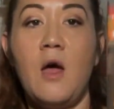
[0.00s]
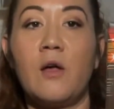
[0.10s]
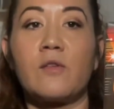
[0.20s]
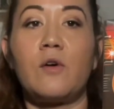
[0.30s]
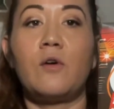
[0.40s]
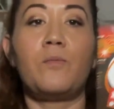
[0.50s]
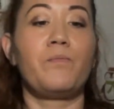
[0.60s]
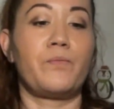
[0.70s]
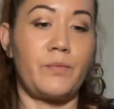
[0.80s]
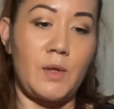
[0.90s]
So
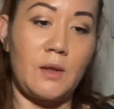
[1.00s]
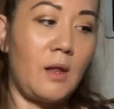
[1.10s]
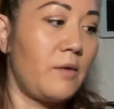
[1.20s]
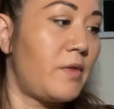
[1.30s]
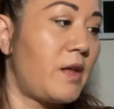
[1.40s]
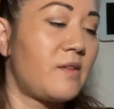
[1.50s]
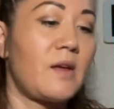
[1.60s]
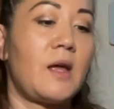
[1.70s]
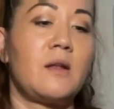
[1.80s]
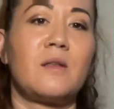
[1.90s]
love this,
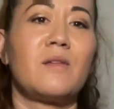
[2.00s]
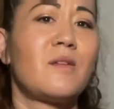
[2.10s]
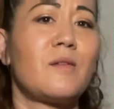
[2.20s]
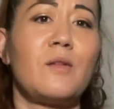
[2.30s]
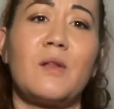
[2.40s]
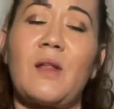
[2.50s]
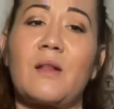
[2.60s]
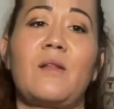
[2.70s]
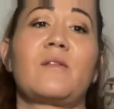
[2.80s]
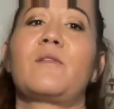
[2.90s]
and this is only like
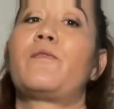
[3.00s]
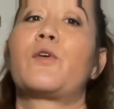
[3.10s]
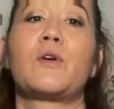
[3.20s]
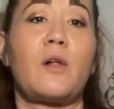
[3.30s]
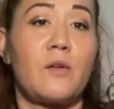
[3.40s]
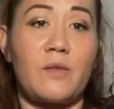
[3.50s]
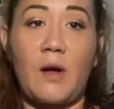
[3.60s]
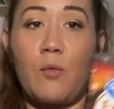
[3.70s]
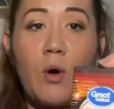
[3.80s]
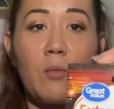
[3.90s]
less than $4
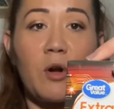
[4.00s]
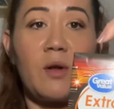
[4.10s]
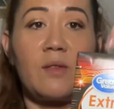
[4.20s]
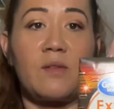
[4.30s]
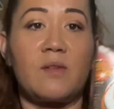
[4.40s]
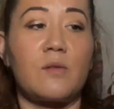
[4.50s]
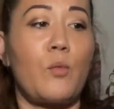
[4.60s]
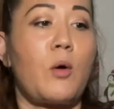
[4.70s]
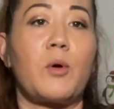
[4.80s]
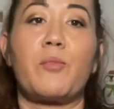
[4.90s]
at Walmart, and this is a
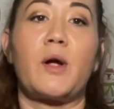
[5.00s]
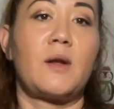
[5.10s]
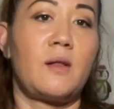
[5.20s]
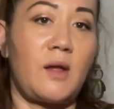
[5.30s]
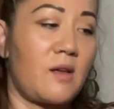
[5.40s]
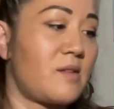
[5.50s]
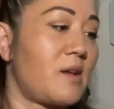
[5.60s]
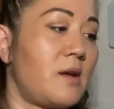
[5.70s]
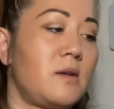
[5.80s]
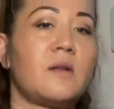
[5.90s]
Walmart brand, and like I said,
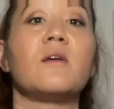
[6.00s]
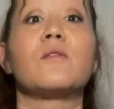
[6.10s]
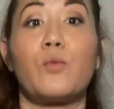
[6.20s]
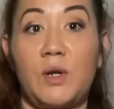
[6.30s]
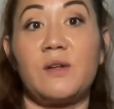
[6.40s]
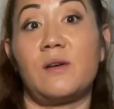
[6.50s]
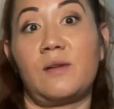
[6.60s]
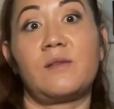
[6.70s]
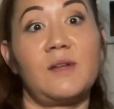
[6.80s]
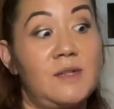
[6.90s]
it does what it
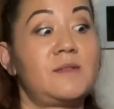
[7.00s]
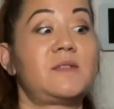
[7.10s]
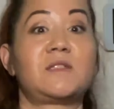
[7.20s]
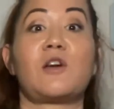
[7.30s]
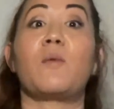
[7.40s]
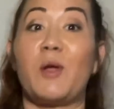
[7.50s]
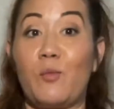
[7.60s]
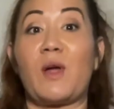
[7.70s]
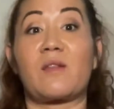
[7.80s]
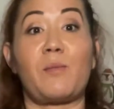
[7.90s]
does. It does its job. It
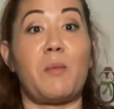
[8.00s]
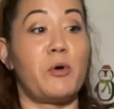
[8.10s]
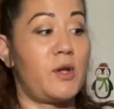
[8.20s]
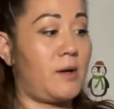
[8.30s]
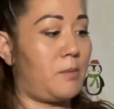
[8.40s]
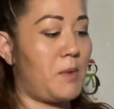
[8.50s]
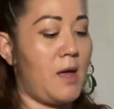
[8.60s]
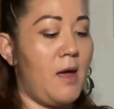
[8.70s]
wakes my butt up.